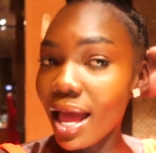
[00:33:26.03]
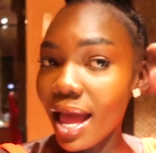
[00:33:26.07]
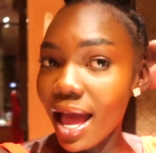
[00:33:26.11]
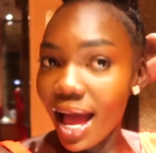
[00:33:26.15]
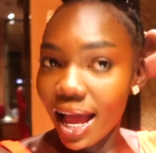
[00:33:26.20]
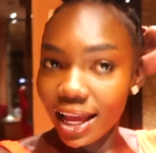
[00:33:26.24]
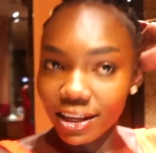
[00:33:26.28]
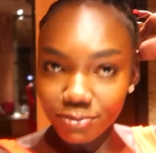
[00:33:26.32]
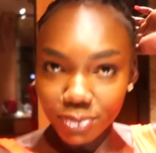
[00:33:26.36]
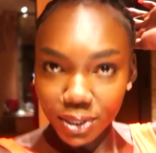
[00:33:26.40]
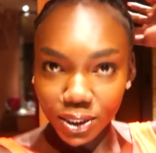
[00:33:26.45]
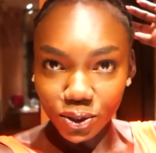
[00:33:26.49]

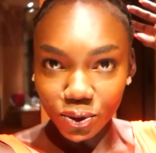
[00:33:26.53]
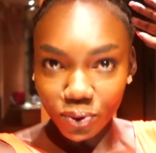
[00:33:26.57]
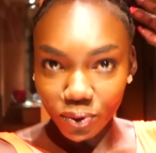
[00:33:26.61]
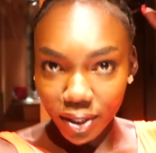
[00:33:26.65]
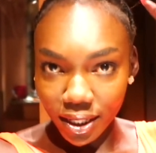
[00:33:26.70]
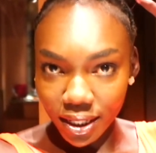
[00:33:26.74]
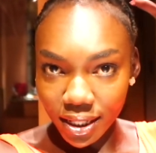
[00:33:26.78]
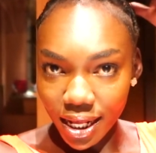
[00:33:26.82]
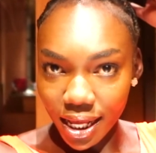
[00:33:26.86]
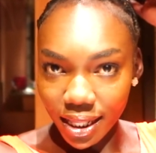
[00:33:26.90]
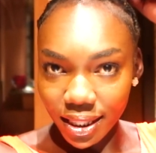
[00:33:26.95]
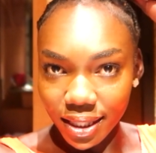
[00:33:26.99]
I've been
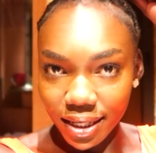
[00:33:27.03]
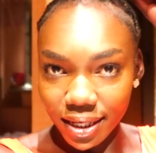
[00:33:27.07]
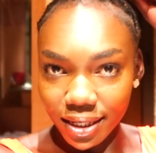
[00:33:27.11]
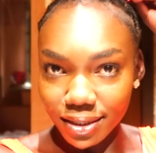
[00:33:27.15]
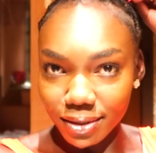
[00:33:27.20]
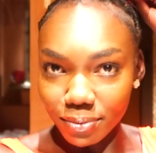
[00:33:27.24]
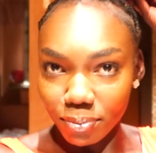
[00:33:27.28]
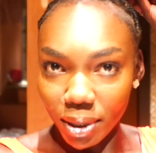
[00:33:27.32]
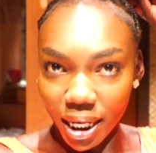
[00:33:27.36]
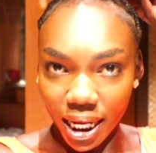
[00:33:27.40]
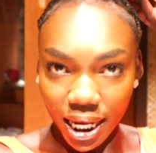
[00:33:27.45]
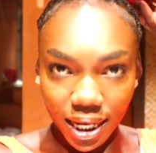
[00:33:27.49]
doing
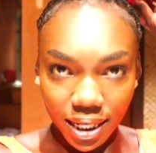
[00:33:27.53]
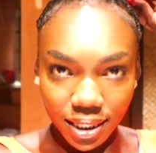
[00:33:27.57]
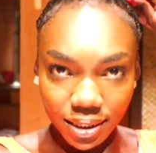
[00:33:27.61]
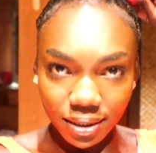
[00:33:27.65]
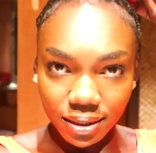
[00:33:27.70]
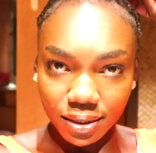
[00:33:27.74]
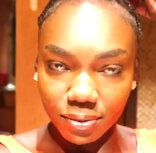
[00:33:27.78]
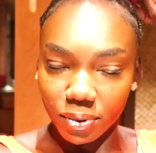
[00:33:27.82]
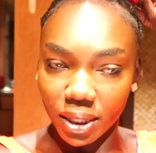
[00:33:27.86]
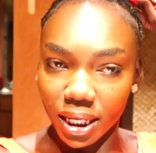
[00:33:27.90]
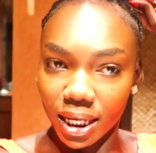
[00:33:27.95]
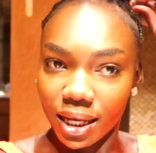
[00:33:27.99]
these
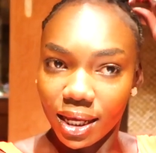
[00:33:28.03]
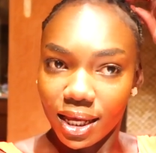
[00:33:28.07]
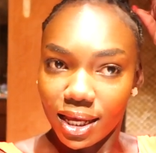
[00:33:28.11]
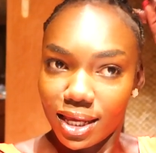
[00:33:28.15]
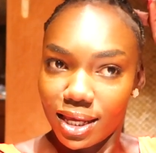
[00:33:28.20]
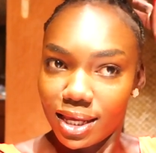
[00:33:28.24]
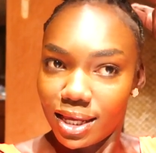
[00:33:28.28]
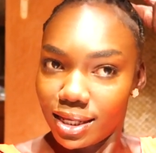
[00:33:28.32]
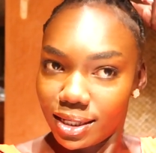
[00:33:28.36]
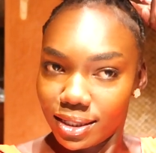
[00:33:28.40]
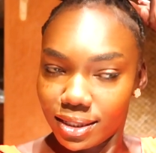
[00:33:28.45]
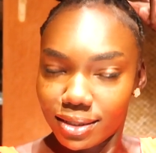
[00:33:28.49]
buns
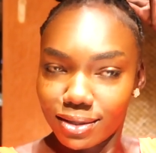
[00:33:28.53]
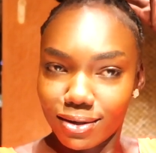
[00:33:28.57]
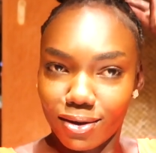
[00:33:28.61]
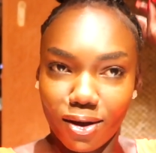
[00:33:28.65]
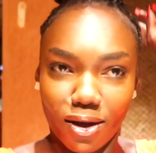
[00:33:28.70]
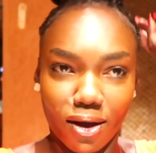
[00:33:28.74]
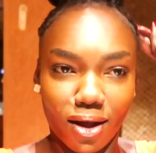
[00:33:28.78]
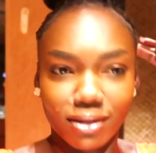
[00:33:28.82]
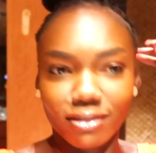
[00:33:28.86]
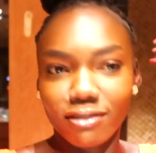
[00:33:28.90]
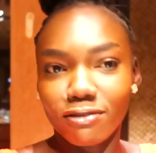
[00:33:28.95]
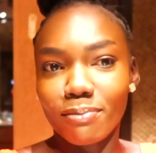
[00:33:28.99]
because
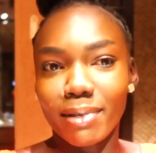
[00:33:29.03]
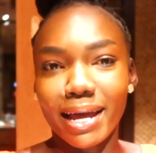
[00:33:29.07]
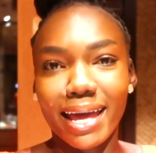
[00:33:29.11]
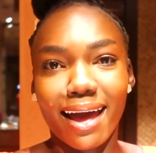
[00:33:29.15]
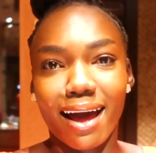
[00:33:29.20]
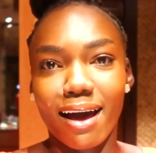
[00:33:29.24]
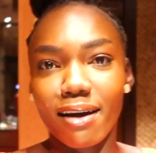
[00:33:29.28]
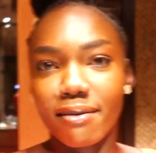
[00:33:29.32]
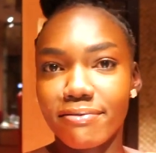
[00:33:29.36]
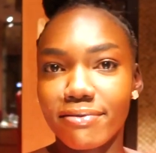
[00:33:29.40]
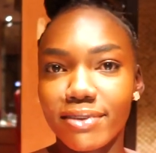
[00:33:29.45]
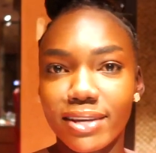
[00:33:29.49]
all of my
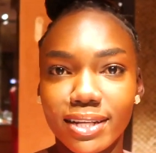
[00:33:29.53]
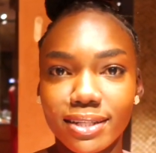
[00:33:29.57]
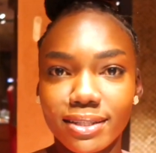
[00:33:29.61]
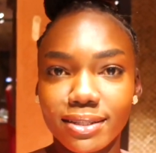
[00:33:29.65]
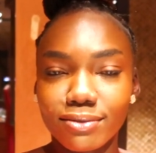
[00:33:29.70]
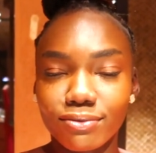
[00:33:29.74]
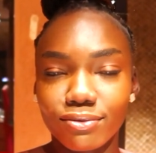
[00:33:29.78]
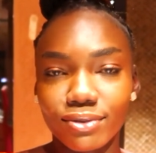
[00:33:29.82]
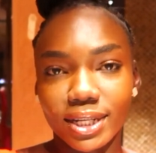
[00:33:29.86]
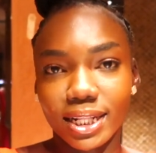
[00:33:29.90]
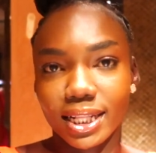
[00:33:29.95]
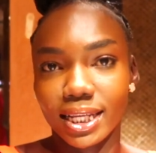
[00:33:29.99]

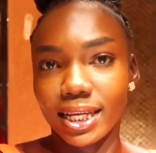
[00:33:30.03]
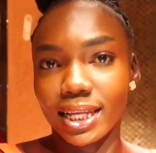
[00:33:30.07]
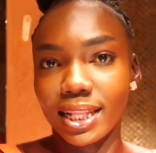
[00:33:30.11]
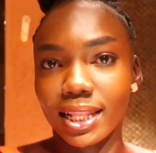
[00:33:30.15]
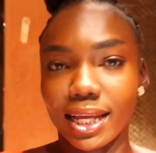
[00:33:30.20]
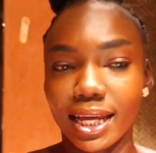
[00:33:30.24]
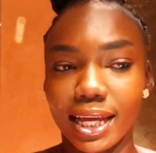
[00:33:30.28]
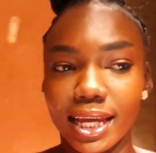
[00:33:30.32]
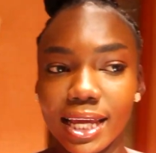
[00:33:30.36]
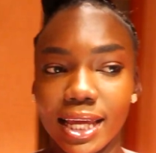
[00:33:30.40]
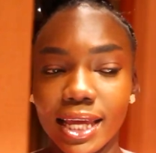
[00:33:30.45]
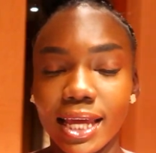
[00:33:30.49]
outfits really,
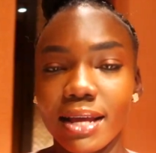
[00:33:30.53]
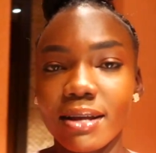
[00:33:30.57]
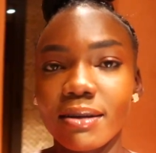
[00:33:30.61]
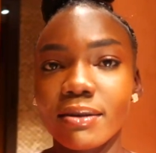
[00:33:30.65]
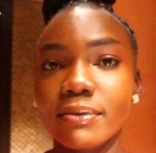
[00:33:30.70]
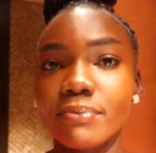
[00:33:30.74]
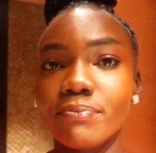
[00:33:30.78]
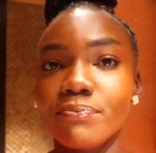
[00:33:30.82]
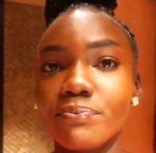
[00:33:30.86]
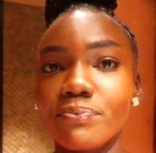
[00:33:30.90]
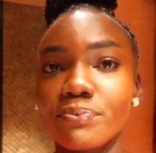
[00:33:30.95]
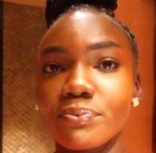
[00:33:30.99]
like,
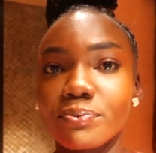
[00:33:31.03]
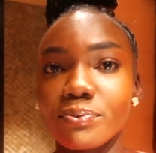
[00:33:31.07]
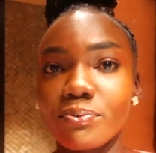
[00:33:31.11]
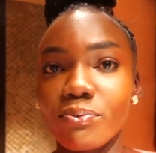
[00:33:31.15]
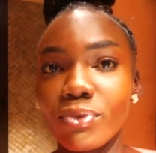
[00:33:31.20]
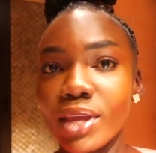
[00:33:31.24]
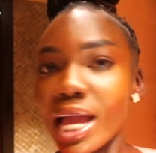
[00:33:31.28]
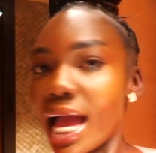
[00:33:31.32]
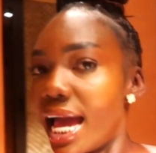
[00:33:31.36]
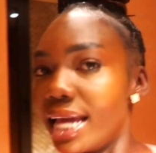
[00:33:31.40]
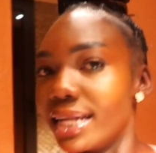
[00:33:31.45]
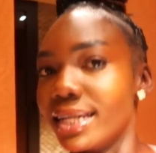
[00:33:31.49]

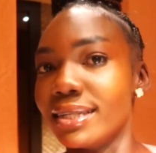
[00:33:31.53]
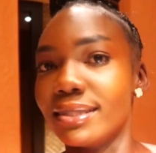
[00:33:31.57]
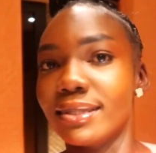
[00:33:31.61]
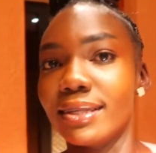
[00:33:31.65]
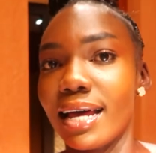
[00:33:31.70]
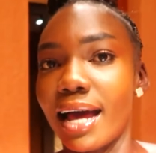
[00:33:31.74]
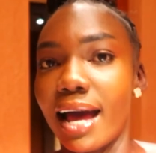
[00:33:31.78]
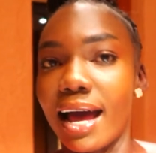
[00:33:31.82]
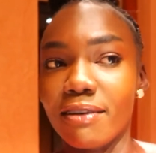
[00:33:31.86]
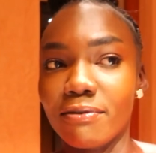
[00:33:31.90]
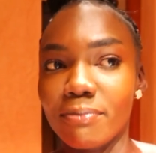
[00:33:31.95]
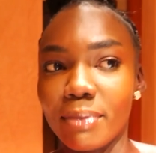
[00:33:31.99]
I need to
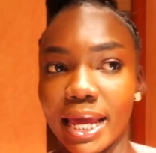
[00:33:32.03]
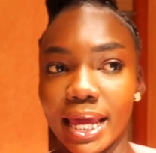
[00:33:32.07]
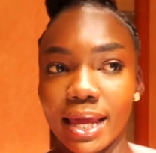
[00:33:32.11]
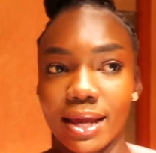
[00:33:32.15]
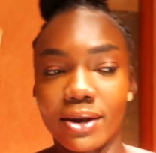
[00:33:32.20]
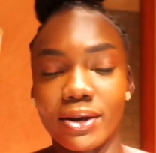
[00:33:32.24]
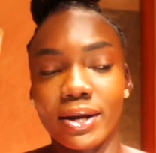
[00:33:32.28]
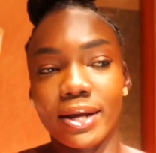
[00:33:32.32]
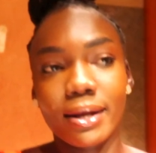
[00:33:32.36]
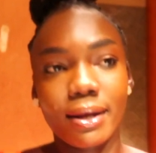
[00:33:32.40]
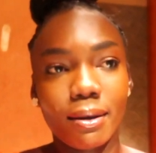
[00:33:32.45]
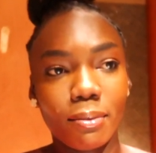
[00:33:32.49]
have my
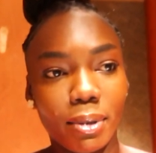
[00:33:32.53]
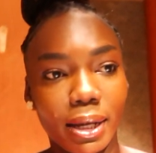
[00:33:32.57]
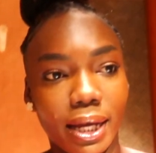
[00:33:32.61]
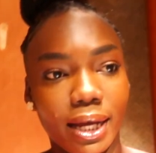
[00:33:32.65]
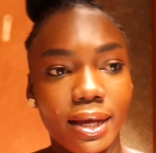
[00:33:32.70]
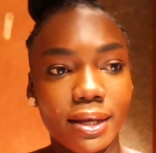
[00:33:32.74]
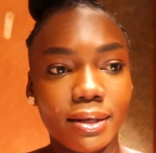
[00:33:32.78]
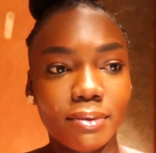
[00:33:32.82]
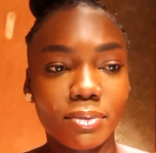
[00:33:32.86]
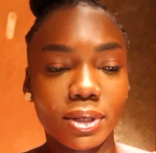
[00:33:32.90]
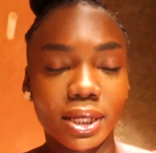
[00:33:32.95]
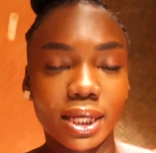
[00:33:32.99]
hair in a
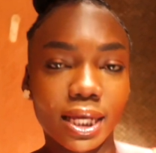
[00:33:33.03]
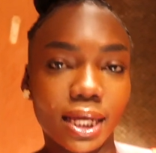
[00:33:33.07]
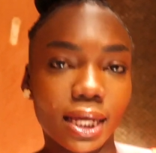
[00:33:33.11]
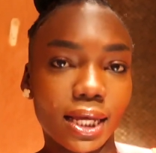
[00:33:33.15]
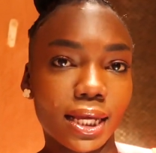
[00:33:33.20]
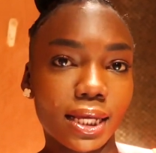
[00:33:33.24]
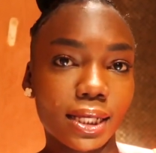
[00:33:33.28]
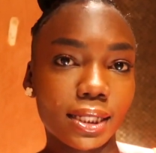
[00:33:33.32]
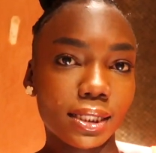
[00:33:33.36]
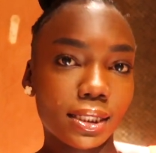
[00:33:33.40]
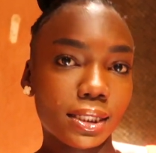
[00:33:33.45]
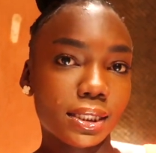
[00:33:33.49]
bun
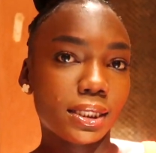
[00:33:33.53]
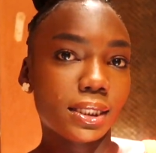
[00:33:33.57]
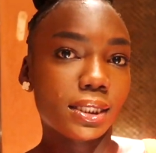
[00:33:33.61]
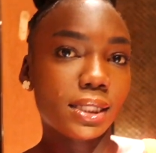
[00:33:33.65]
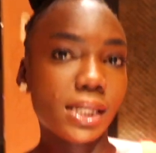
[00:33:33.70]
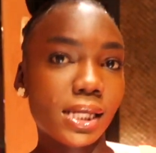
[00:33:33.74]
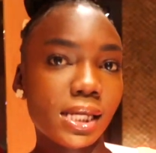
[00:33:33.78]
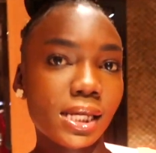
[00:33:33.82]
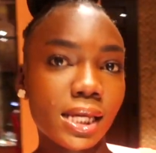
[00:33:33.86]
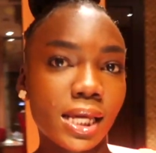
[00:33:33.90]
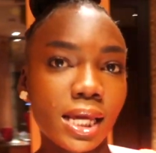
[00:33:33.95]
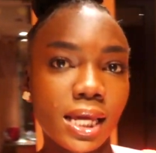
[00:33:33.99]
because
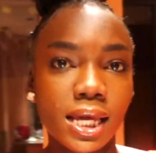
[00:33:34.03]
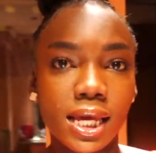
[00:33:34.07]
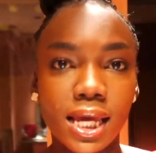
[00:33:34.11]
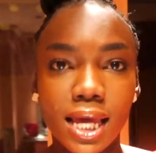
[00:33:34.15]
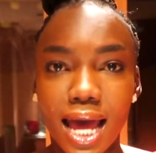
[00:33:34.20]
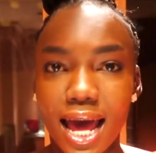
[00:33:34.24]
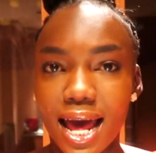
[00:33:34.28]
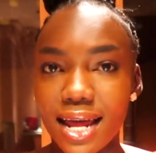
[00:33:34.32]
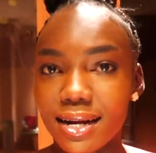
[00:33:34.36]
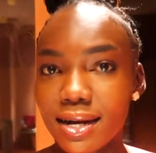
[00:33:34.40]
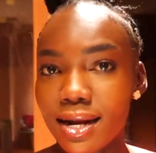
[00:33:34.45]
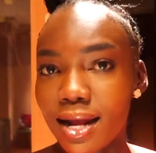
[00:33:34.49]

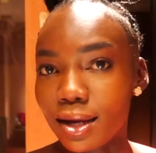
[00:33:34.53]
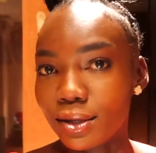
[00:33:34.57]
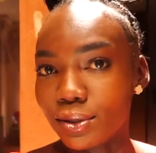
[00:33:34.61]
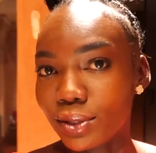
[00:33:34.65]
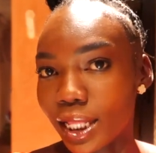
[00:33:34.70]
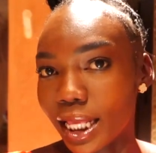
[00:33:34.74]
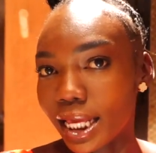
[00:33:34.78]
I don't know,